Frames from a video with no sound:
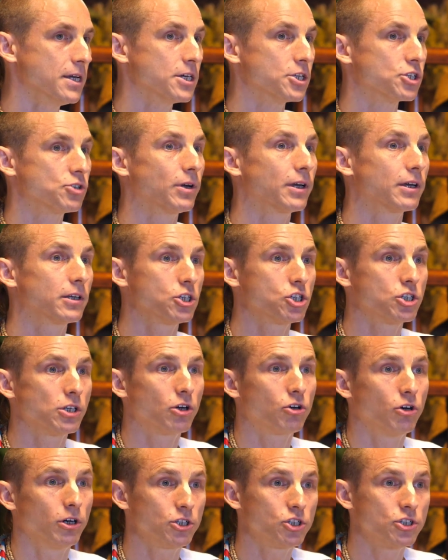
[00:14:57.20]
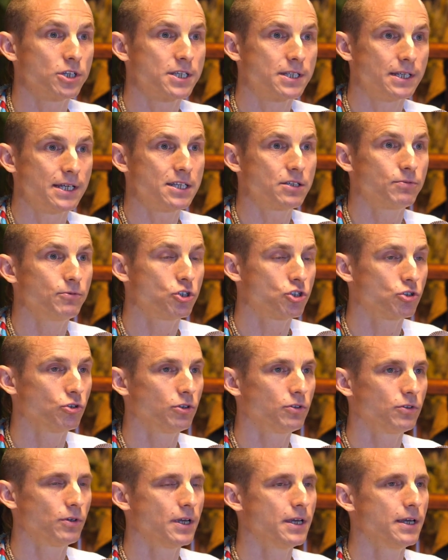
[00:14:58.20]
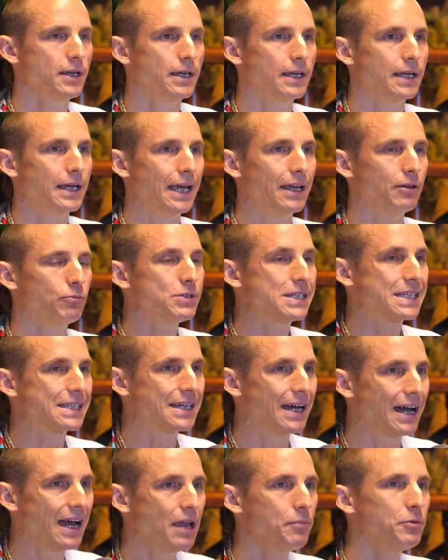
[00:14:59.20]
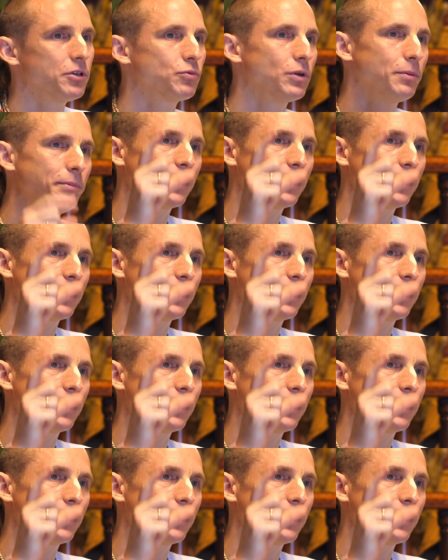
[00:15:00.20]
So in Krishna consciousness, we should, and with time it will